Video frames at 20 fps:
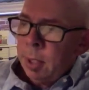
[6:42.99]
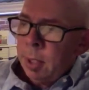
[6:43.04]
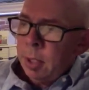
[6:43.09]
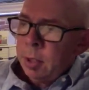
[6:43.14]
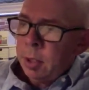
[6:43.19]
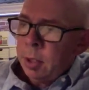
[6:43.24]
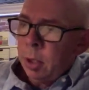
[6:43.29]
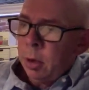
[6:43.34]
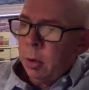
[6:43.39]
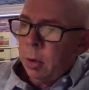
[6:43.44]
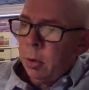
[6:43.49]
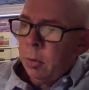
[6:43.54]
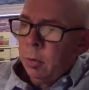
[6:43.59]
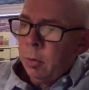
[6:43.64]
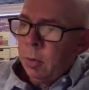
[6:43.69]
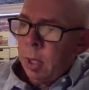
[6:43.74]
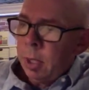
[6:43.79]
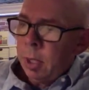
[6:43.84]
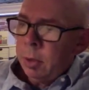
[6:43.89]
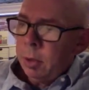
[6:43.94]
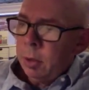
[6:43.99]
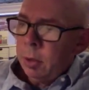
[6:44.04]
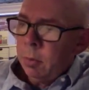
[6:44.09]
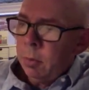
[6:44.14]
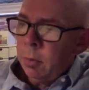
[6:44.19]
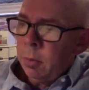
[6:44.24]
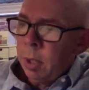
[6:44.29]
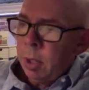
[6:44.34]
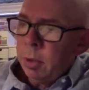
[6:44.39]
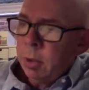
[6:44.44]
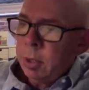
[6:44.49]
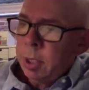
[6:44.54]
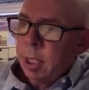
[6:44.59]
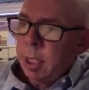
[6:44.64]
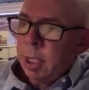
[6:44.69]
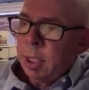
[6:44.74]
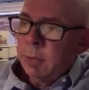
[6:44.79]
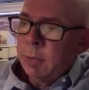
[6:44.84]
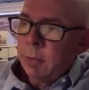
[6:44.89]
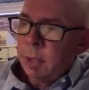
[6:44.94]
So under
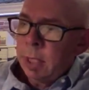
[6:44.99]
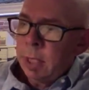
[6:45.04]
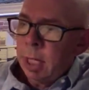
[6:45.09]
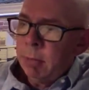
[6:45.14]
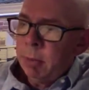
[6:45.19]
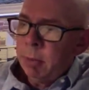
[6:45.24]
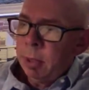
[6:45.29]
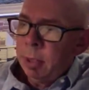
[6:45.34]
106, for example,